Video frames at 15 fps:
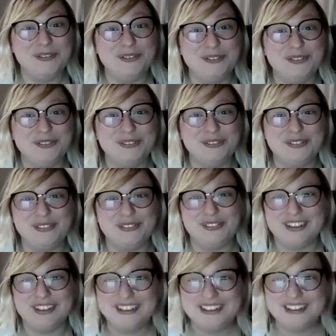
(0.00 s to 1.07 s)
Ooh.
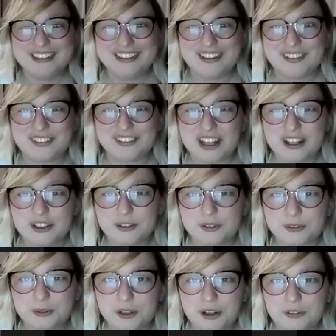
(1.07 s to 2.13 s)
Okay, you
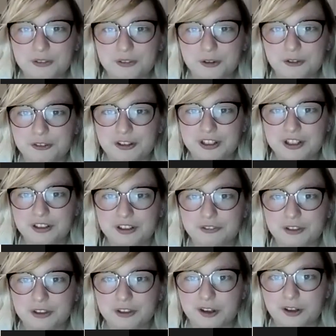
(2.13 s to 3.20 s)
and whatever you're fighting
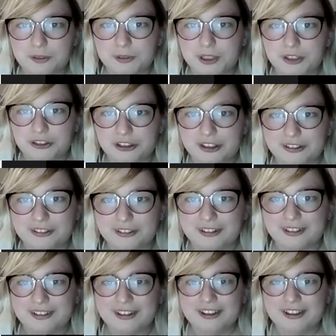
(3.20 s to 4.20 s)
inflict harm on each other.